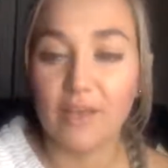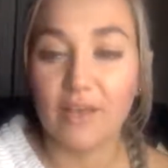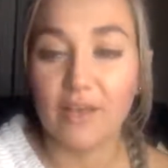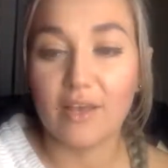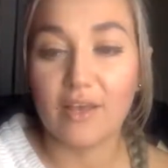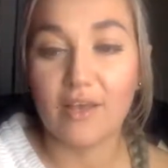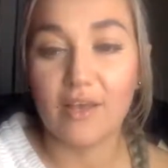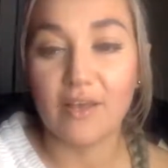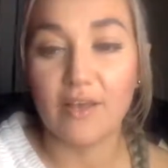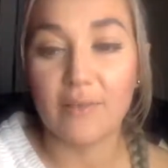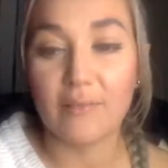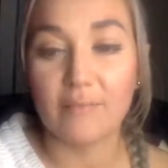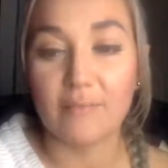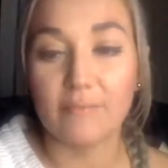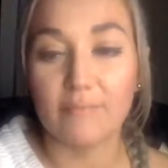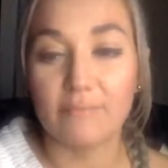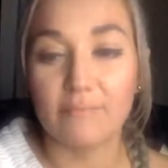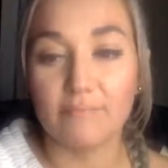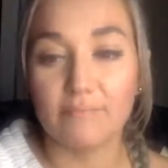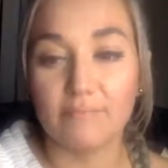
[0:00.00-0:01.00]

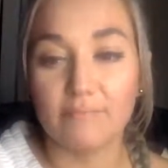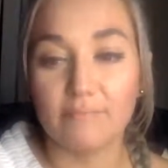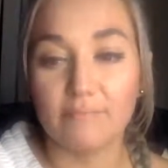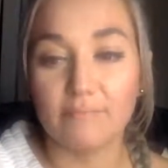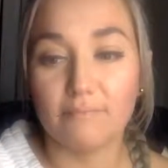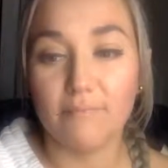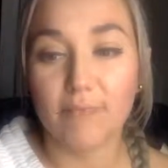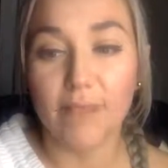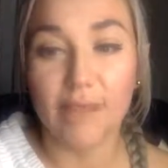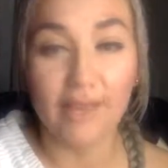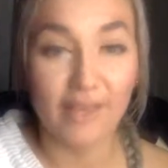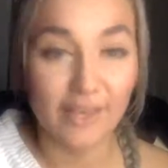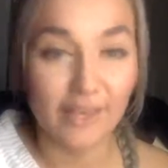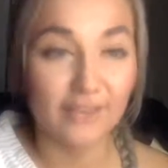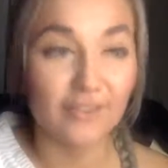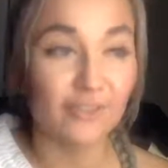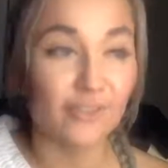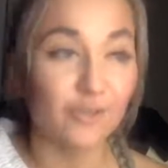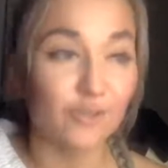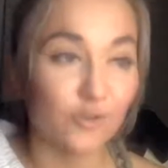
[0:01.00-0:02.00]
Um, I
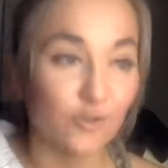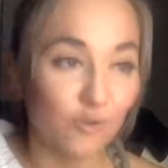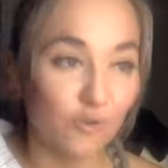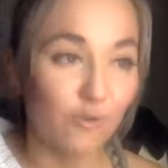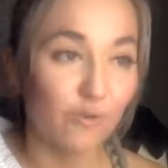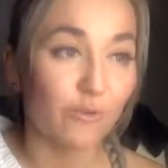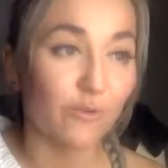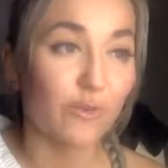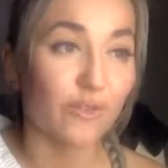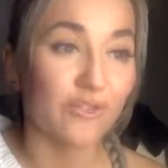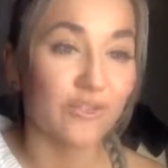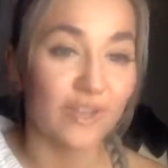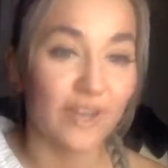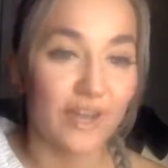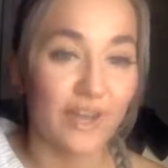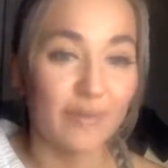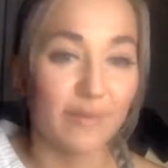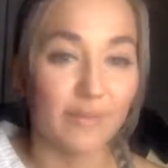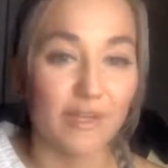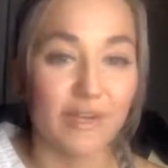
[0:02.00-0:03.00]
can control the
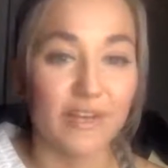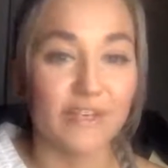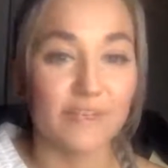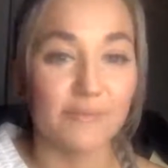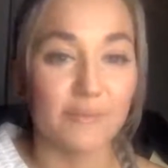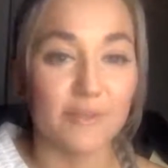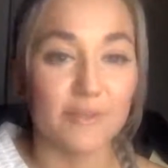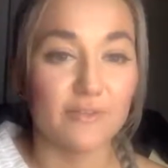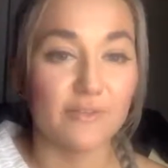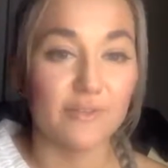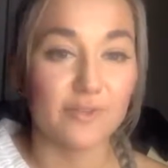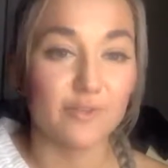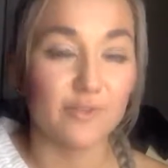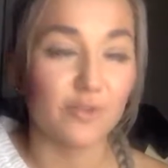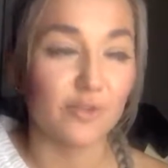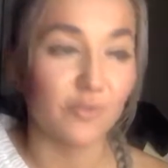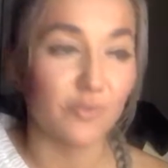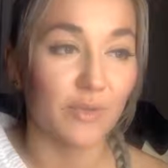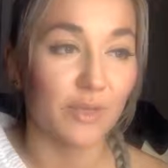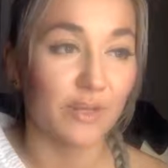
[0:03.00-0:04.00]
time that I spend on
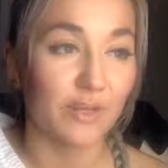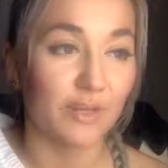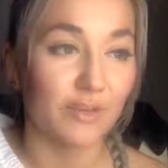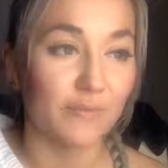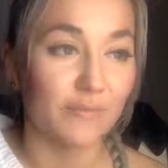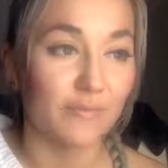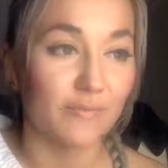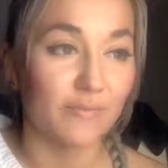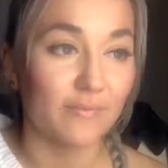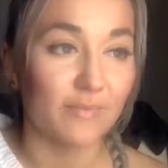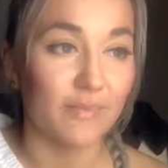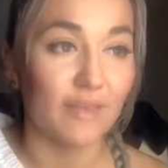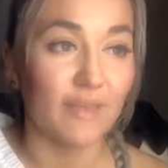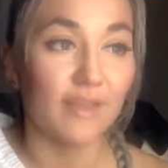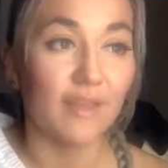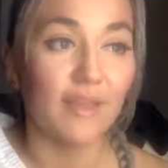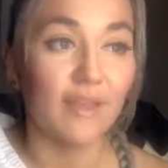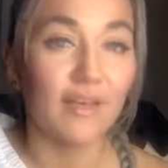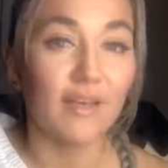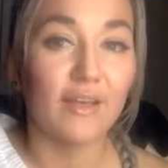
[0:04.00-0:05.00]
social media.
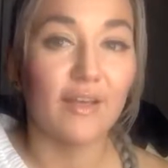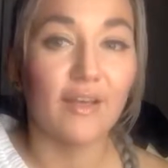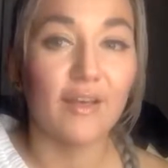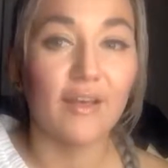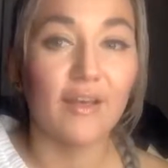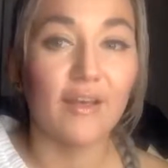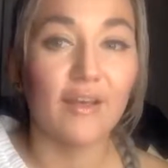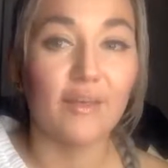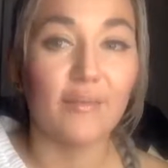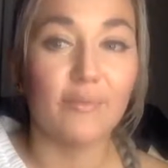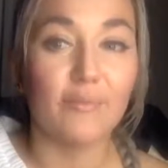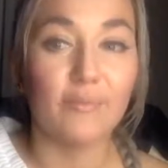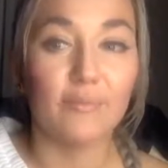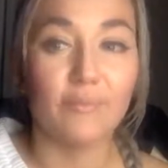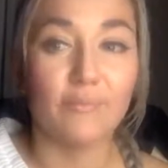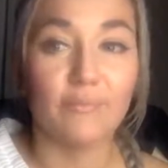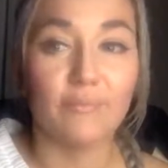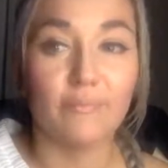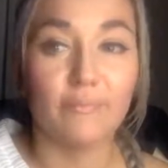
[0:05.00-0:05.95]
Um,